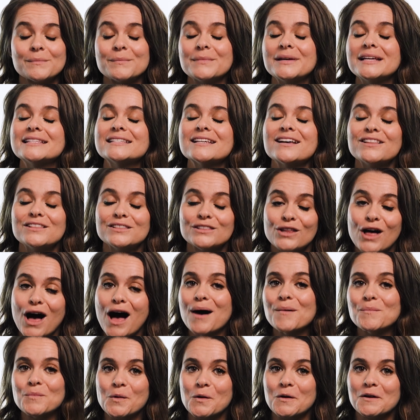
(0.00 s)
means a
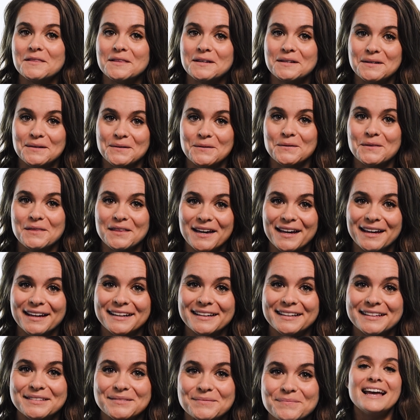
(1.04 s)
lot more than you think.
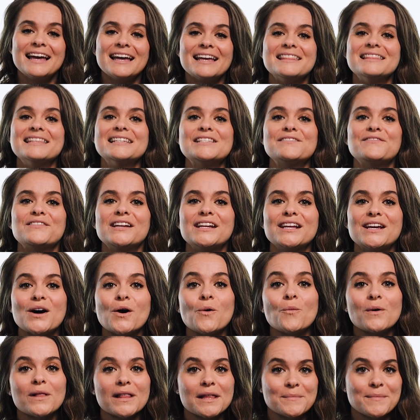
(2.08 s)
In this video,
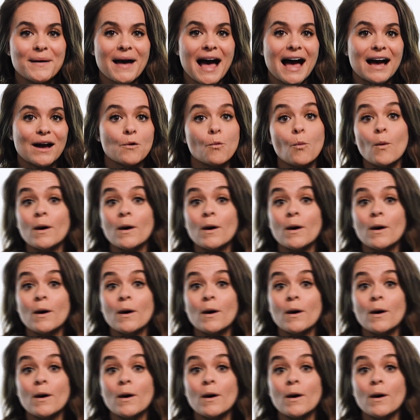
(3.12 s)
we'll unpack